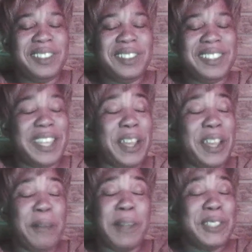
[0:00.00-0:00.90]
dang, I'm
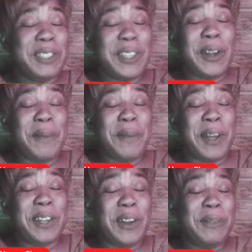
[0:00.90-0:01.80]
about to talk about it
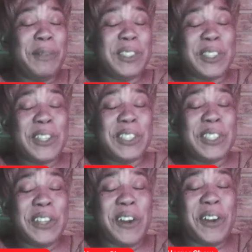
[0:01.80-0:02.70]
this Thursday
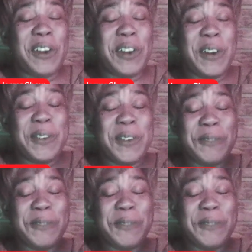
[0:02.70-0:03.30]
on